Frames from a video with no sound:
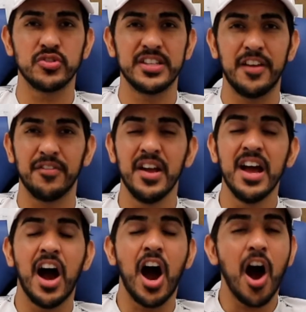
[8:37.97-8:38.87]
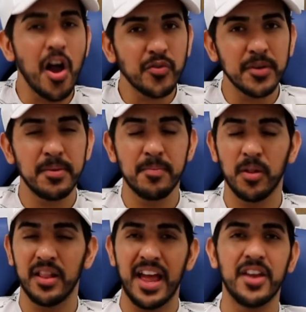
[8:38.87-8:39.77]
So say if 100
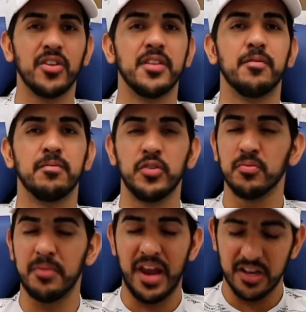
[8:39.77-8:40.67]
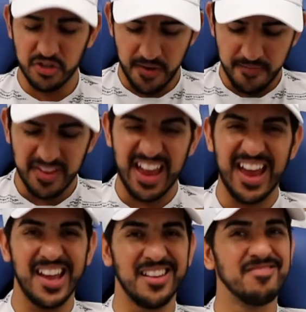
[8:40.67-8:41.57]
people land on the view page
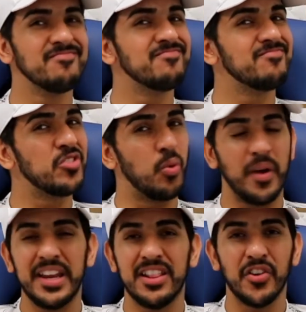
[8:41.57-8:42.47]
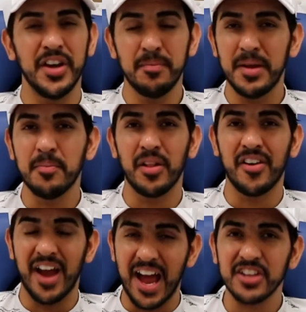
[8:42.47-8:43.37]
and 20-30 people
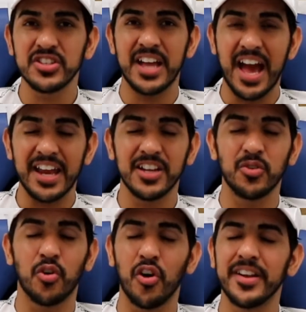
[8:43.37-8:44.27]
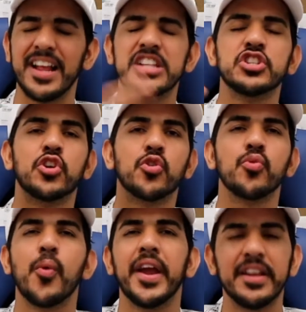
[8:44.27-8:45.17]
are actually adding to cart, that's
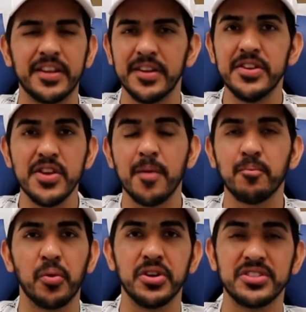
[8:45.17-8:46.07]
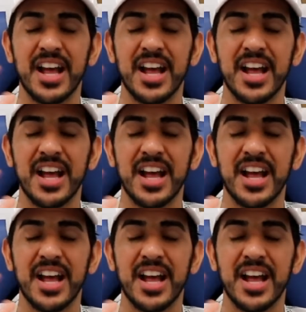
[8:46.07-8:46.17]
great numbers.